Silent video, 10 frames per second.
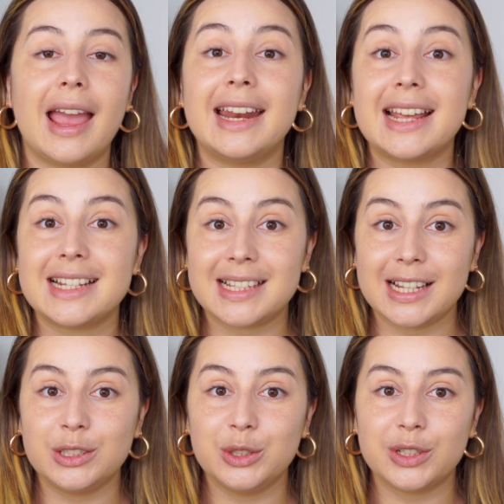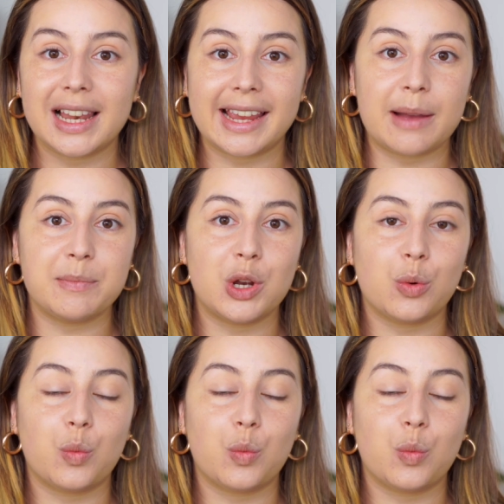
And I still look like I'm not